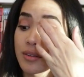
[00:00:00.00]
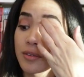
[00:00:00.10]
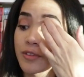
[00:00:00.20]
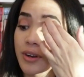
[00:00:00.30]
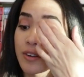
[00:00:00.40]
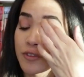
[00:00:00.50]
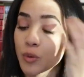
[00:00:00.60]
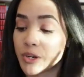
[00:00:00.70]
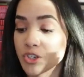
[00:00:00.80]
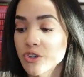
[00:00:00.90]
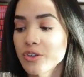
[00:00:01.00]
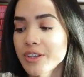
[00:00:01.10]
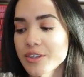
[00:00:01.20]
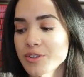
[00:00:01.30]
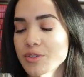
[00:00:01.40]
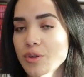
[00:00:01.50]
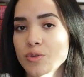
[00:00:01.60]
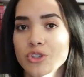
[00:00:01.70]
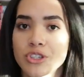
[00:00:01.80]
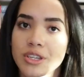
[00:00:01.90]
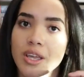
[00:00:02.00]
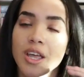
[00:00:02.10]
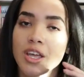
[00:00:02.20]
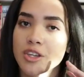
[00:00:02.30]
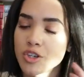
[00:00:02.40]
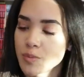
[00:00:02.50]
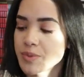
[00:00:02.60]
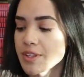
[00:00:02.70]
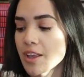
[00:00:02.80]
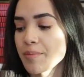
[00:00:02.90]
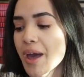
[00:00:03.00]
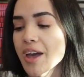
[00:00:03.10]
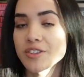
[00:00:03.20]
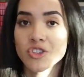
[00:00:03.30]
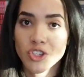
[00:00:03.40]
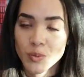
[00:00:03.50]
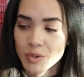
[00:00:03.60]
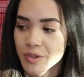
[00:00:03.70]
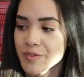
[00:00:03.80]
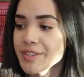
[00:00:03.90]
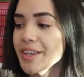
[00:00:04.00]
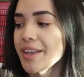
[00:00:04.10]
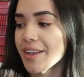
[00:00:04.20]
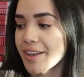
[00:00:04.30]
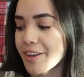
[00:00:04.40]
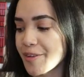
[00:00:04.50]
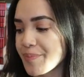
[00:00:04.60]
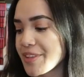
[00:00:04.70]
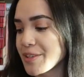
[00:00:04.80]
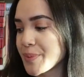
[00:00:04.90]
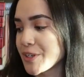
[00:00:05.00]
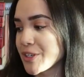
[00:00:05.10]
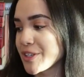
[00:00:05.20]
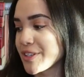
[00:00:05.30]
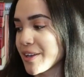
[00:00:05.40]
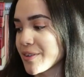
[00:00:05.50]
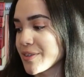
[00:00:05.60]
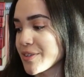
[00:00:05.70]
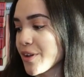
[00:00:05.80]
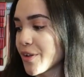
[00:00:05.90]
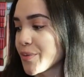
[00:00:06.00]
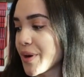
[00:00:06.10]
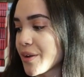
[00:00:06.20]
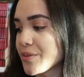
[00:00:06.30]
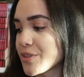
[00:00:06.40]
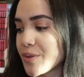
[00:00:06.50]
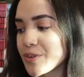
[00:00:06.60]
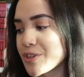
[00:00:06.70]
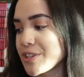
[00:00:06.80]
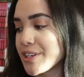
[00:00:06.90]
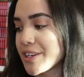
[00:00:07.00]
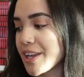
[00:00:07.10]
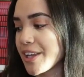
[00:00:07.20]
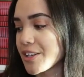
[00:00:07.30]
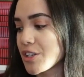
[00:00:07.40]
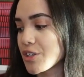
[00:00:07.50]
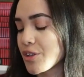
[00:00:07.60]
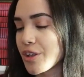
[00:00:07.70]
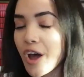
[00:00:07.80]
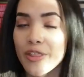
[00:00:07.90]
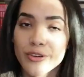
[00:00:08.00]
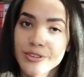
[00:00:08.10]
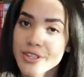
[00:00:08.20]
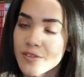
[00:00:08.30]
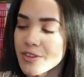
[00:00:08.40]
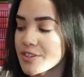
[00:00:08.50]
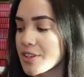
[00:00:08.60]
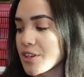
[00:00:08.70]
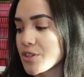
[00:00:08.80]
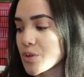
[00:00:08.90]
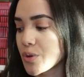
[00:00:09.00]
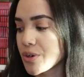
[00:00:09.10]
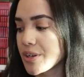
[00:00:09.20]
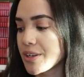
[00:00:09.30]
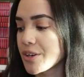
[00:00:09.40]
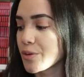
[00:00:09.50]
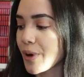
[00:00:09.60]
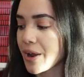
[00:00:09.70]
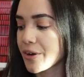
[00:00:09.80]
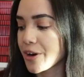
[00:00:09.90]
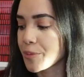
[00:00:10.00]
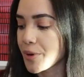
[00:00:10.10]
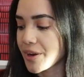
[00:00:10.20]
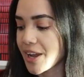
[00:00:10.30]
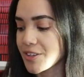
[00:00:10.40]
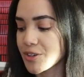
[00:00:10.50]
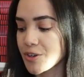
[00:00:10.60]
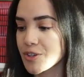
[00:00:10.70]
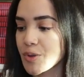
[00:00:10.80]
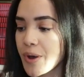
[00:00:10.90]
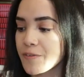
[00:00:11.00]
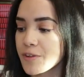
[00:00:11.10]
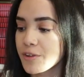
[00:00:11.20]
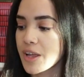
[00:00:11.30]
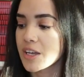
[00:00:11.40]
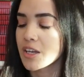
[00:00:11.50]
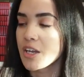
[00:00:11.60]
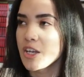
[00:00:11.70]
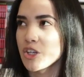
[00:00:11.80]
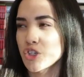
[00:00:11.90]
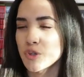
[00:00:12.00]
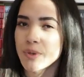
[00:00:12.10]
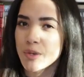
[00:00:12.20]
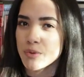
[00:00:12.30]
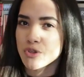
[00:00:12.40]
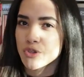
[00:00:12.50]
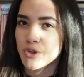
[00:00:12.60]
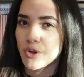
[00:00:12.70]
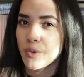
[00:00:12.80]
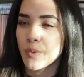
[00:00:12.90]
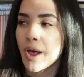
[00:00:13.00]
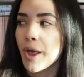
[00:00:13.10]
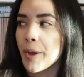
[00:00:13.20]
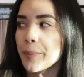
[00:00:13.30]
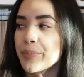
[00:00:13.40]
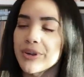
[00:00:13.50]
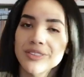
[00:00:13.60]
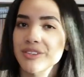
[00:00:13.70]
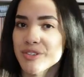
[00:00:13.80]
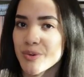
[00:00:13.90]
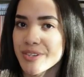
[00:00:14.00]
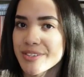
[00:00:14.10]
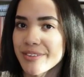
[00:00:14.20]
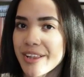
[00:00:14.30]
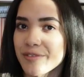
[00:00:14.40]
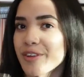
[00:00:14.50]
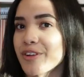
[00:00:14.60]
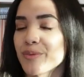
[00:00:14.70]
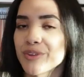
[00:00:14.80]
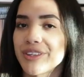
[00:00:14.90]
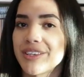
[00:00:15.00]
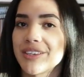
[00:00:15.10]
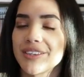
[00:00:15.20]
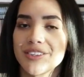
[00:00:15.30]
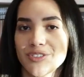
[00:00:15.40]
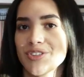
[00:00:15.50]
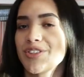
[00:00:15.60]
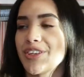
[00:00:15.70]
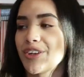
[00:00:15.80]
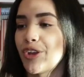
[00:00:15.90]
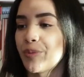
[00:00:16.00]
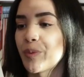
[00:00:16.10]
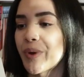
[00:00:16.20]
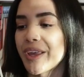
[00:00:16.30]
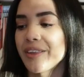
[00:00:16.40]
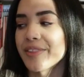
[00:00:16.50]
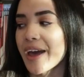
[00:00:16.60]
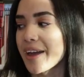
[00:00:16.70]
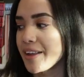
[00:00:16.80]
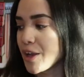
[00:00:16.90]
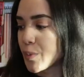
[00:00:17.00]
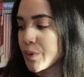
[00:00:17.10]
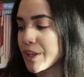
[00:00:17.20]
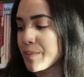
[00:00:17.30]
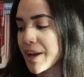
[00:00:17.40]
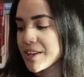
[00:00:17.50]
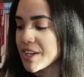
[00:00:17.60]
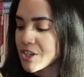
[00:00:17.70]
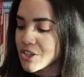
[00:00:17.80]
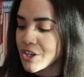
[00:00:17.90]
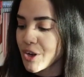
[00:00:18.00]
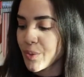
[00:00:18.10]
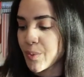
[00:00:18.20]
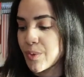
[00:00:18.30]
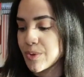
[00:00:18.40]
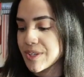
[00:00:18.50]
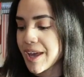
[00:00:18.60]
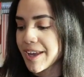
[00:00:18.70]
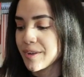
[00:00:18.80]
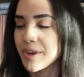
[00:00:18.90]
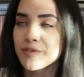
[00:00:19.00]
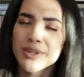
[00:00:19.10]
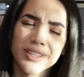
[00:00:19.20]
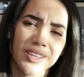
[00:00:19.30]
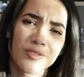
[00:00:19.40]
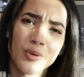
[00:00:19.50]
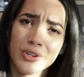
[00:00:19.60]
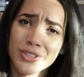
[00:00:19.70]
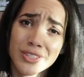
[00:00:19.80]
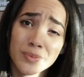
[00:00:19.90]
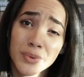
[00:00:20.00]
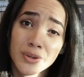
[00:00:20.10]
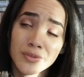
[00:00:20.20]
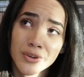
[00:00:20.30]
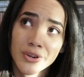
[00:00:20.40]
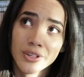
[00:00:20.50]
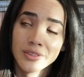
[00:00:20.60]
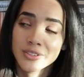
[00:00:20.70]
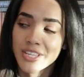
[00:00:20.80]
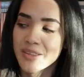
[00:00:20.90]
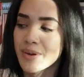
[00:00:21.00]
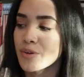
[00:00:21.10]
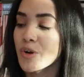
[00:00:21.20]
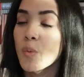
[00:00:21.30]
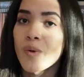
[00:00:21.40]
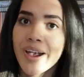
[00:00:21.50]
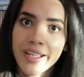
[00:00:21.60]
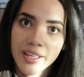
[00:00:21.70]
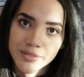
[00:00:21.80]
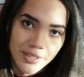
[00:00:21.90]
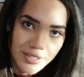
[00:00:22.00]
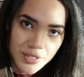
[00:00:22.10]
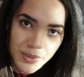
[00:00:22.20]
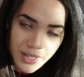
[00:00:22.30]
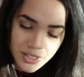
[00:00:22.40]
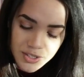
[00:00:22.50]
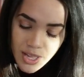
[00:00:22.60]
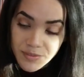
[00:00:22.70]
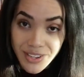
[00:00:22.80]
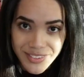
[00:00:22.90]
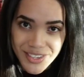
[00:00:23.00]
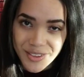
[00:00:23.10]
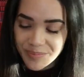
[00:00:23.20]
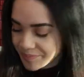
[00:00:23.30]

very influential and so she terms them as she-wolves, um, this book just sounds all around so interesting and the author herself is a historian, a writer, and a broadcaster so I feel like she'll be able to bring their stories to life in a really interesting and human way that will keep my attention the whole time. I've been looking forward to this book for a long time. I don't know why I haven't gotten to it yet, just haven't had the time.